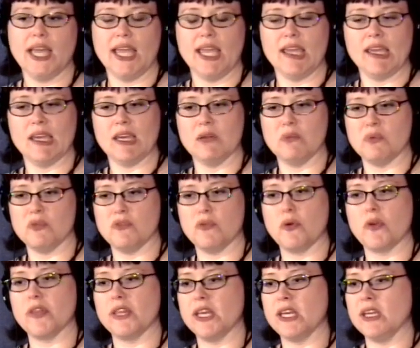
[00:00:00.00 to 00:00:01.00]
And
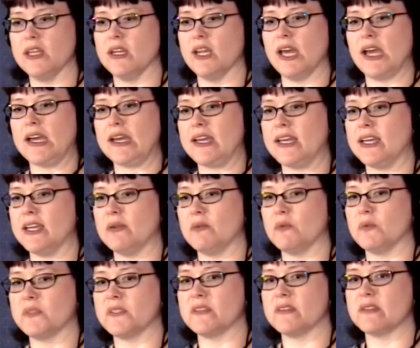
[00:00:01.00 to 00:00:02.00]
before then, I
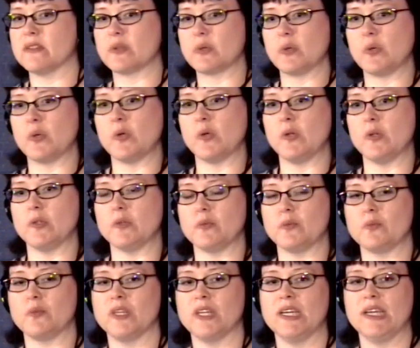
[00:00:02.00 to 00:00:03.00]
was in school
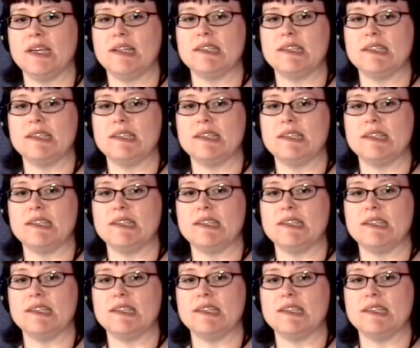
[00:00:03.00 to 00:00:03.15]
and